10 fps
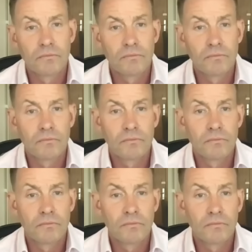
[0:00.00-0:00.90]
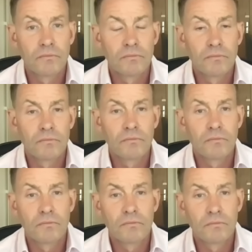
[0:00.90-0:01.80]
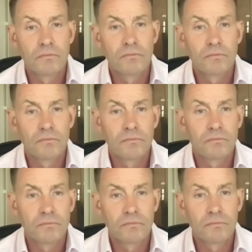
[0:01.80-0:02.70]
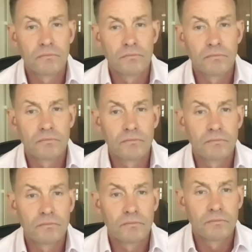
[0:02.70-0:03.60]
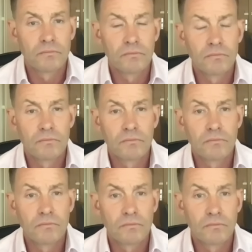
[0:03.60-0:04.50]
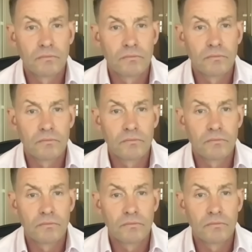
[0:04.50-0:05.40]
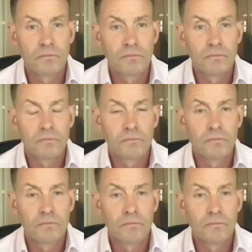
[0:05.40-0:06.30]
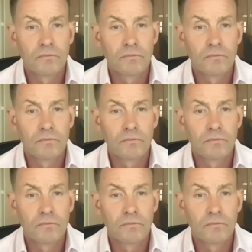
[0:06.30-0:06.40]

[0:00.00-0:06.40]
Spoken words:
This person isn't speaking.